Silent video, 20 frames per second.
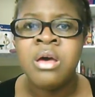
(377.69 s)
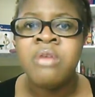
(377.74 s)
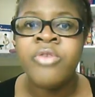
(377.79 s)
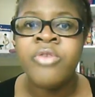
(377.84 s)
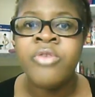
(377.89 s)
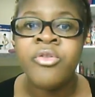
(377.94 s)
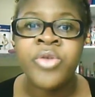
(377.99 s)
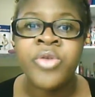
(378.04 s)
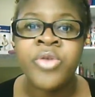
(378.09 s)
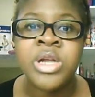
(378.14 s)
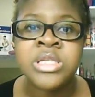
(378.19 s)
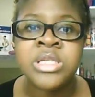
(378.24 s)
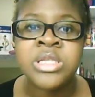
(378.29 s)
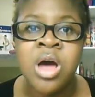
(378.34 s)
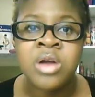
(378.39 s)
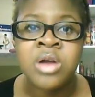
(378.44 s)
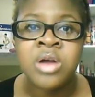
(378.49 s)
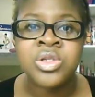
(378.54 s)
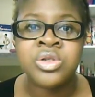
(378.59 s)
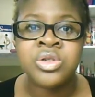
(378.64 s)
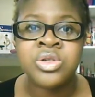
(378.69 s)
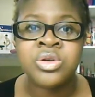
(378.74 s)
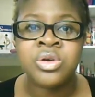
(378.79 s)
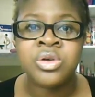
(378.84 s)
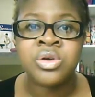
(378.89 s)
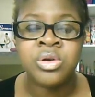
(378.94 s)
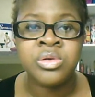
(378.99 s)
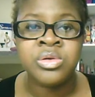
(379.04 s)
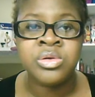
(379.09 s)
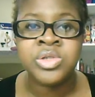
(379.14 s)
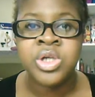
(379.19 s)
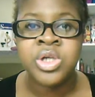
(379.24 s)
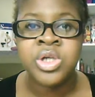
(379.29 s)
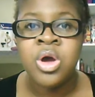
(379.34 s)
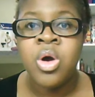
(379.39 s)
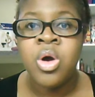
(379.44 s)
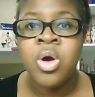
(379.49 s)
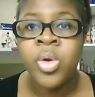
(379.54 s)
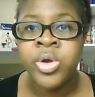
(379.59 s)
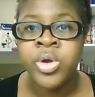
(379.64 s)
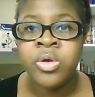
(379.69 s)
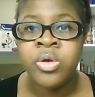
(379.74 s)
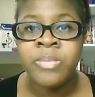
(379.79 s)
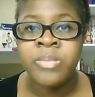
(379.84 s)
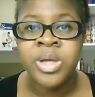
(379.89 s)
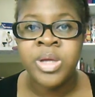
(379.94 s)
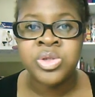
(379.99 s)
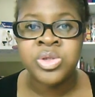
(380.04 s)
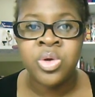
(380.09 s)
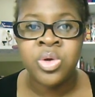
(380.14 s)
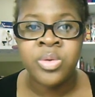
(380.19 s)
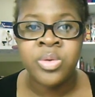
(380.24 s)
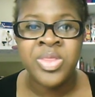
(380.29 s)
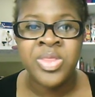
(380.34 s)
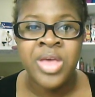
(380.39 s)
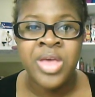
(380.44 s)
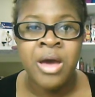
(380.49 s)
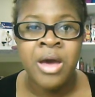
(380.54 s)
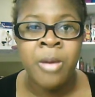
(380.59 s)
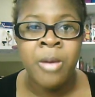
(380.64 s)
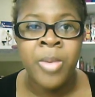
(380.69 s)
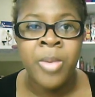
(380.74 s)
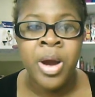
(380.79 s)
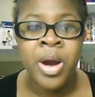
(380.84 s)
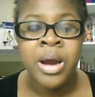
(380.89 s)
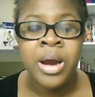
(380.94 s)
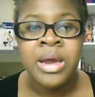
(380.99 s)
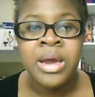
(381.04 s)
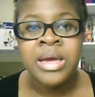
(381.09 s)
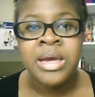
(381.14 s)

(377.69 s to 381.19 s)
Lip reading: feel free to talk to your coach or your mentor with the L Bar.